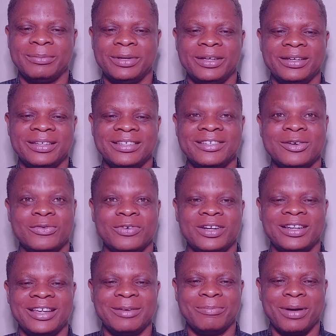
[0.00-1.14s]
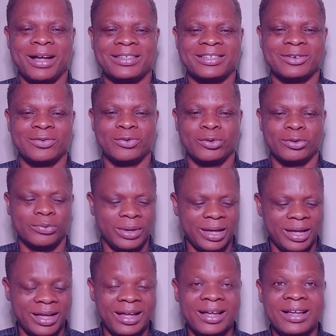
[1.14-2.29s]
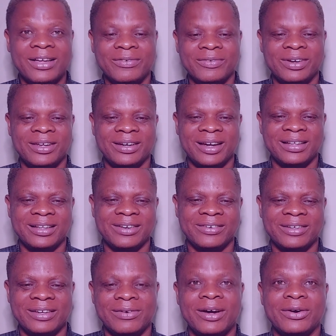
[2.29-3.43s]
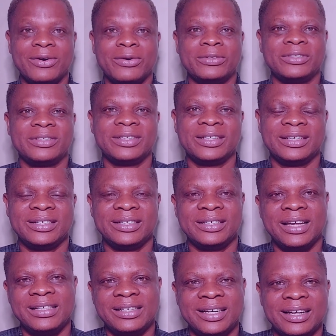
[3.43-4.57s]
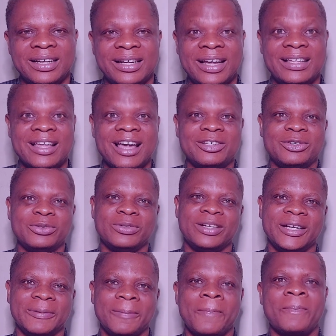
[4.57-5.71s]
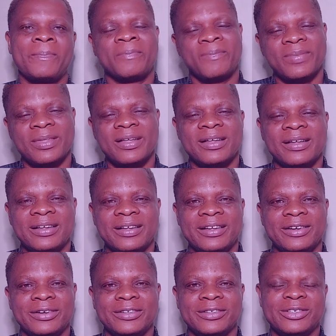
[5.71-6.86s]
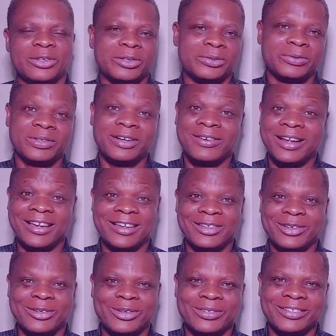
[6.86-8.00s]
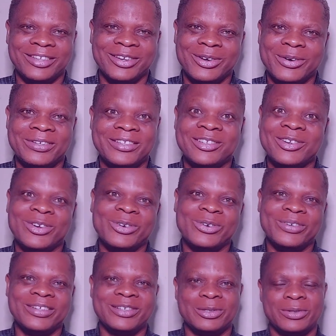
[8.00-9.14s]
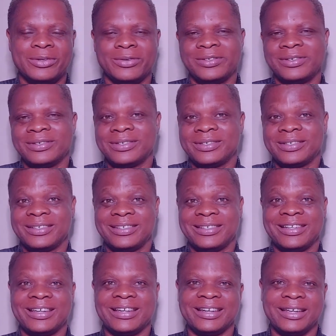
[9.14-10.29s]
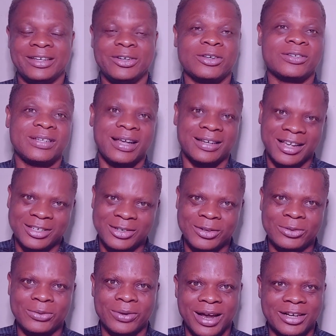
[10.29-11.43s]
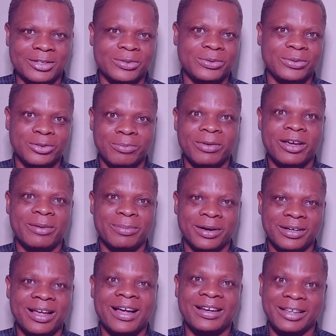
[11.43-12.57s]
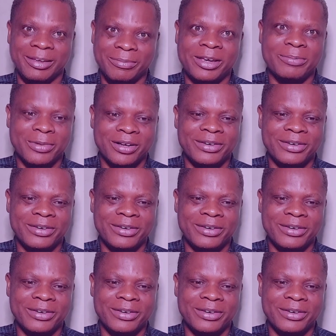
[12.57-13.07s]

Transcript: I mean, he's not feeling the impacts of what we are feeling right now in our country, Nigeria. Like, nine children. So whether I like it or not, Akon is not lonely. So he was just singing, he just sang that song to cash crews to make money, and he made